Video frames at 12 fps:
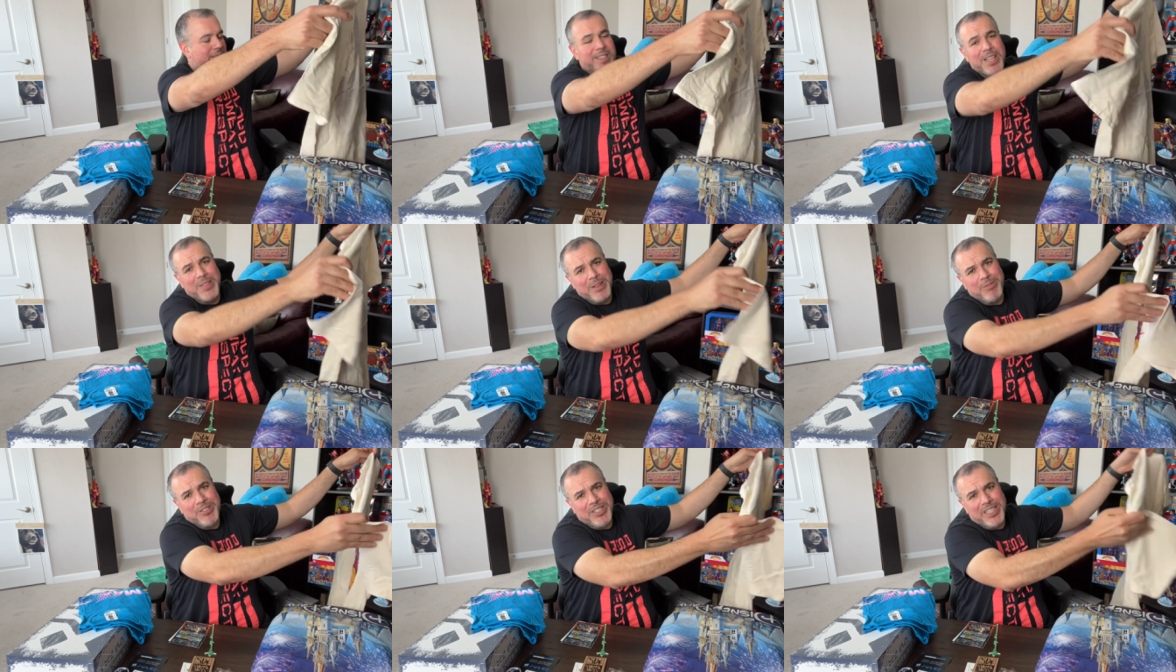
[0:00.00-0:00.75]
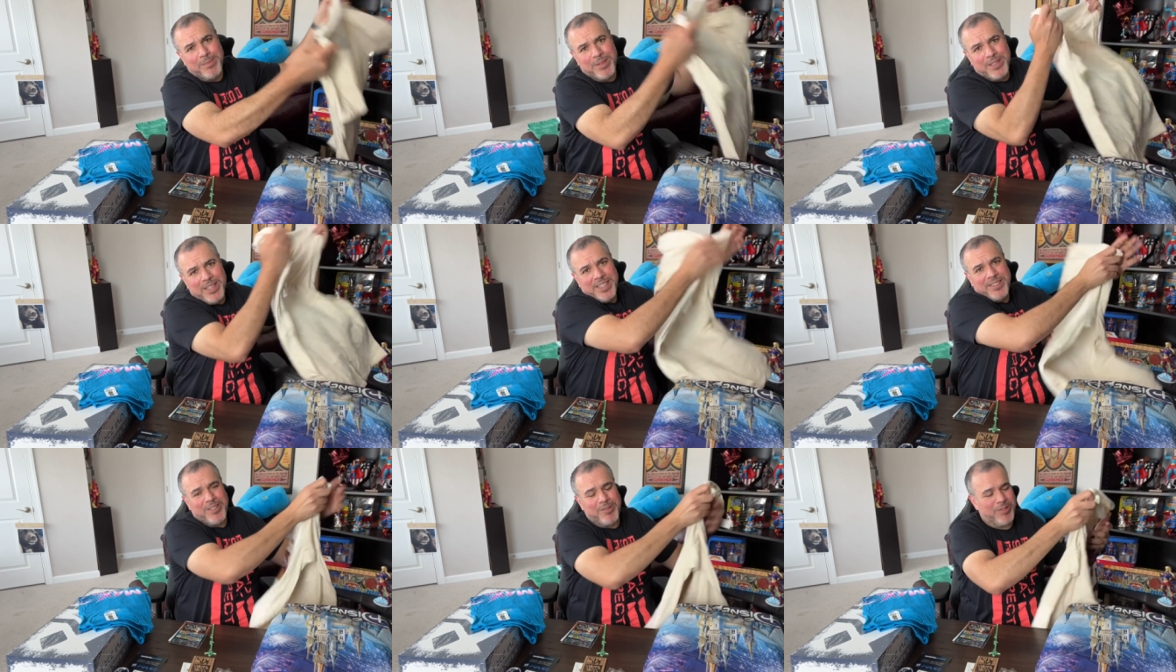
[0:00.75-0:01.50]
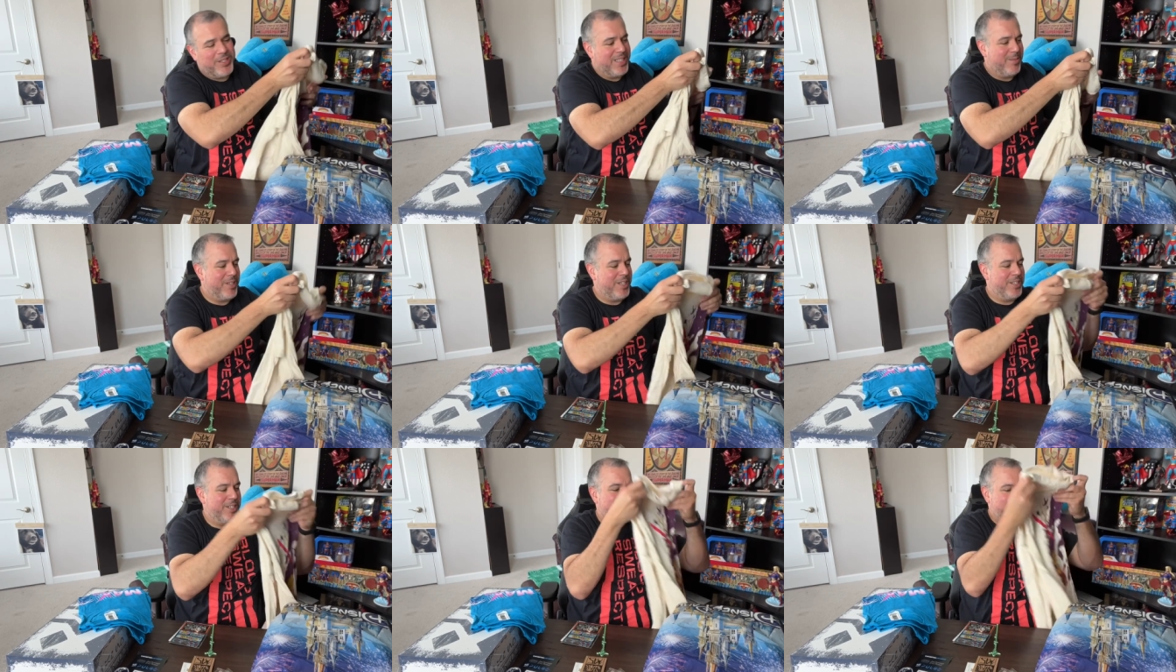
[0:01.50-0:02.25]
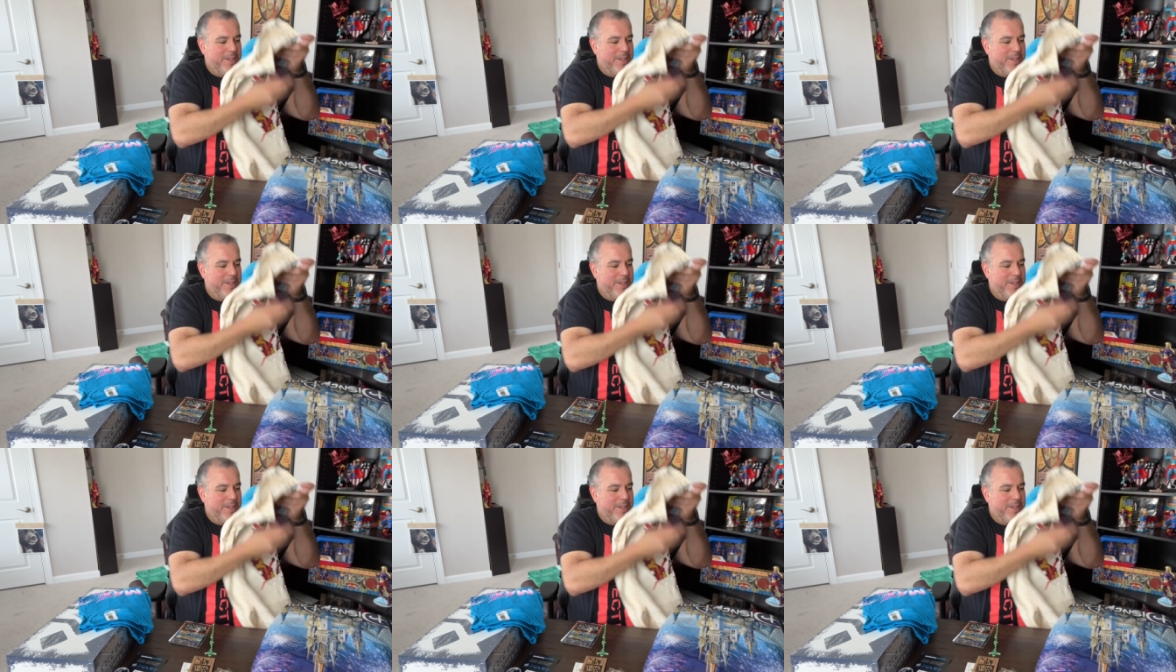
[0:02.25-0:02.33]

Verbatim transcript: Nothing was cheap at Star Wars Celebration.